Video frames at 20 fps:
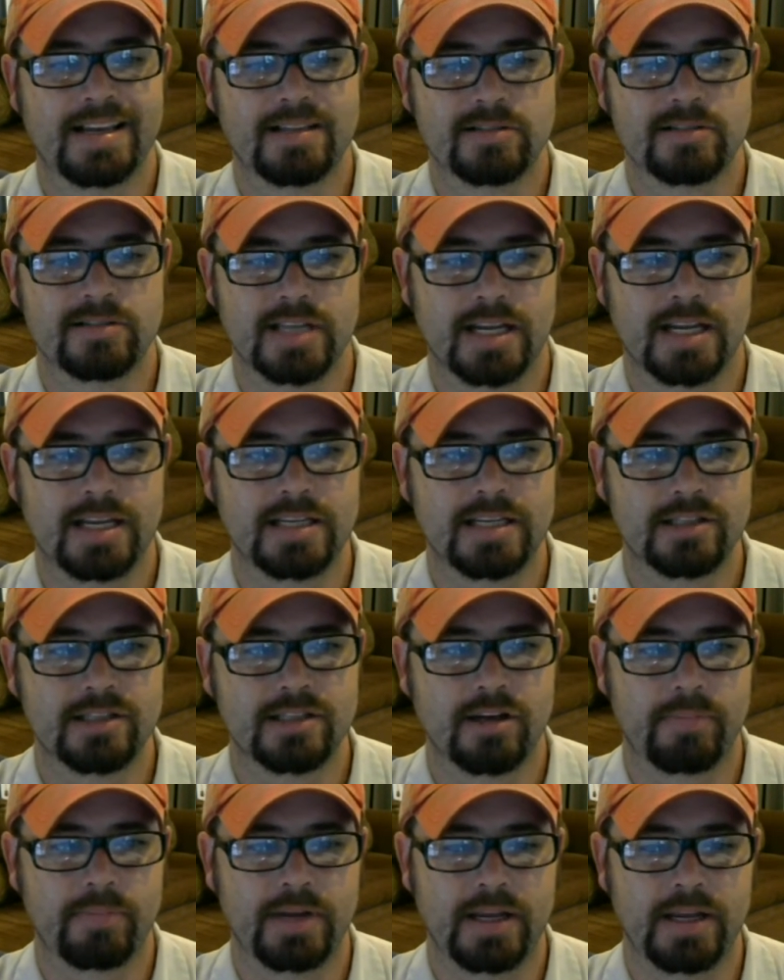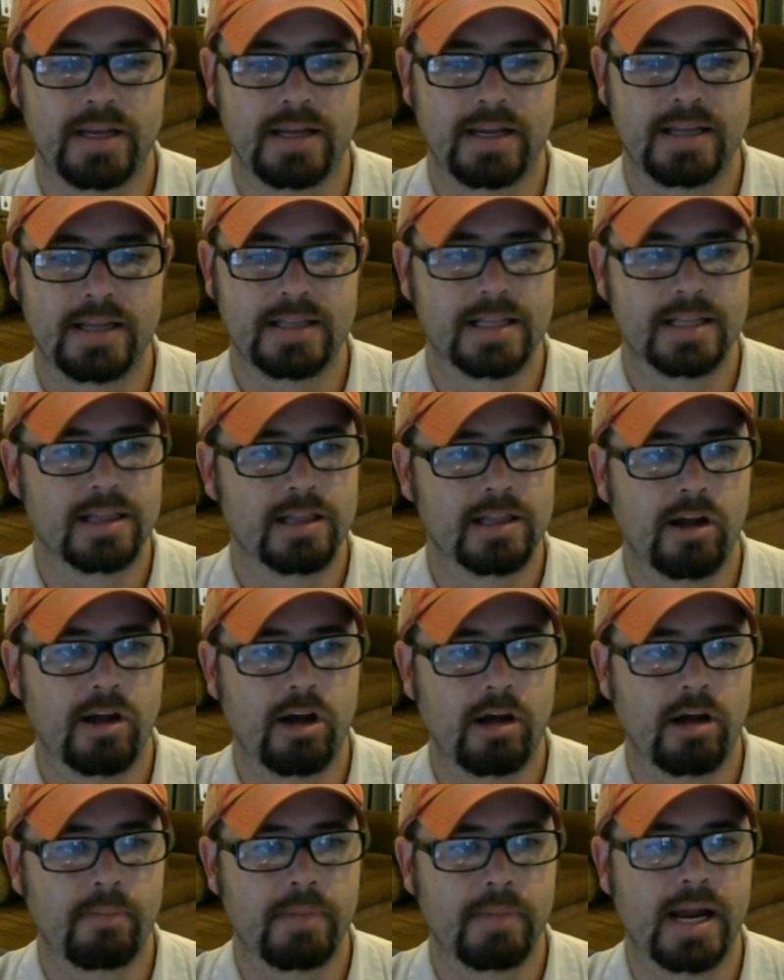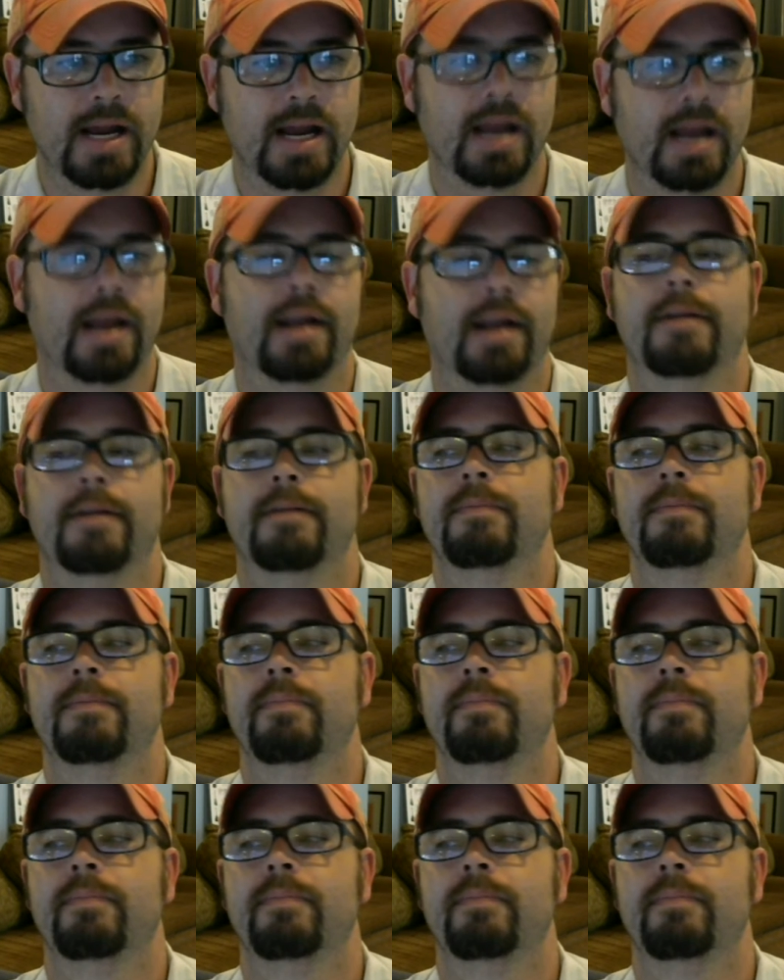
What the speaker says: And it looks like he's going to be the lawman.